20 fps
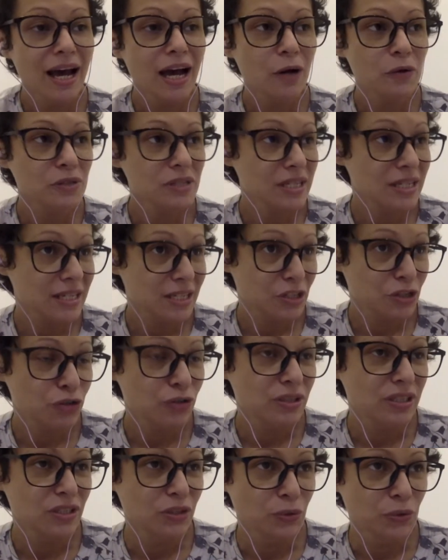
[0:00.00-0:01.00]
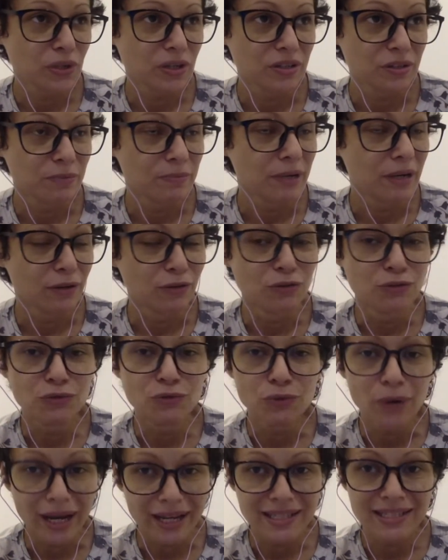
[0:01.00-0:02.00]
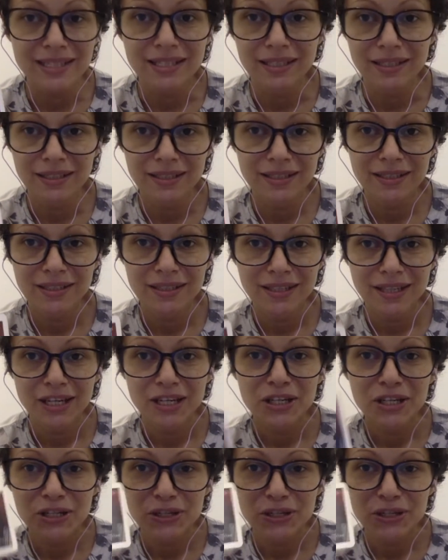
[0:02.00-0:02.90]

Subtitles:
I was literally talking about writing,